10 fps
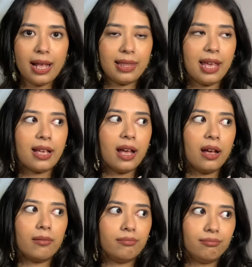I think
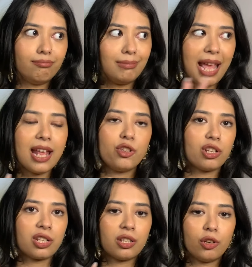they
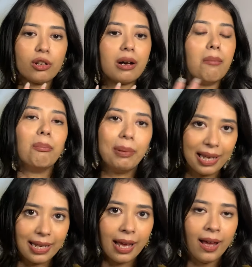just you know
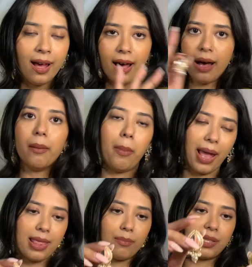complete
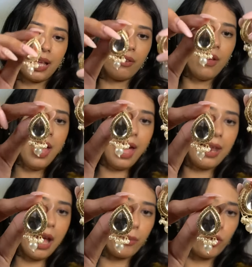by themselves,
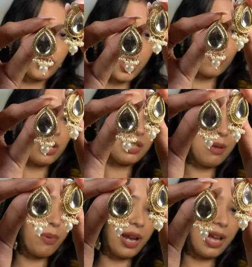and aapko zarurat
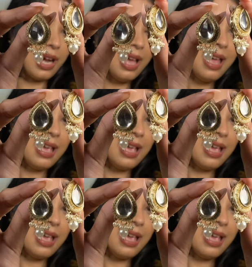nahi padega